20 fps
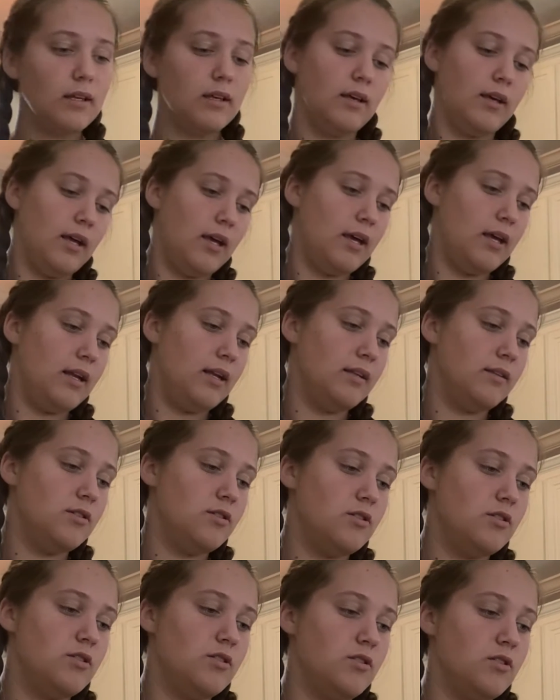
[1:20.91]
And
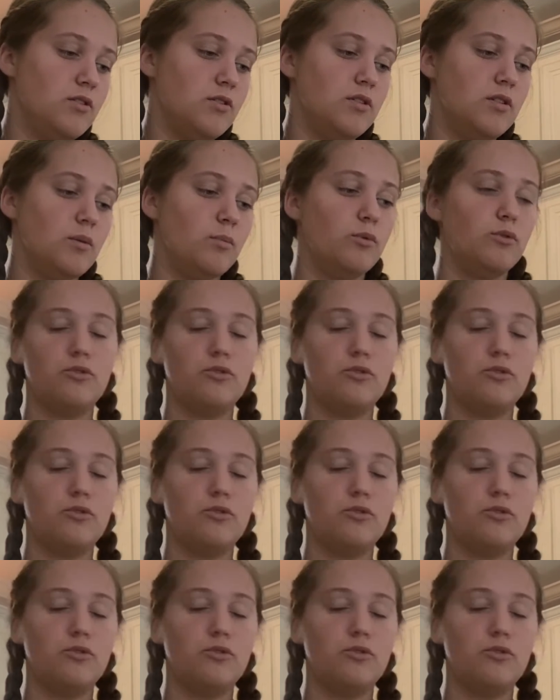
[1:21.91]
it's just Simple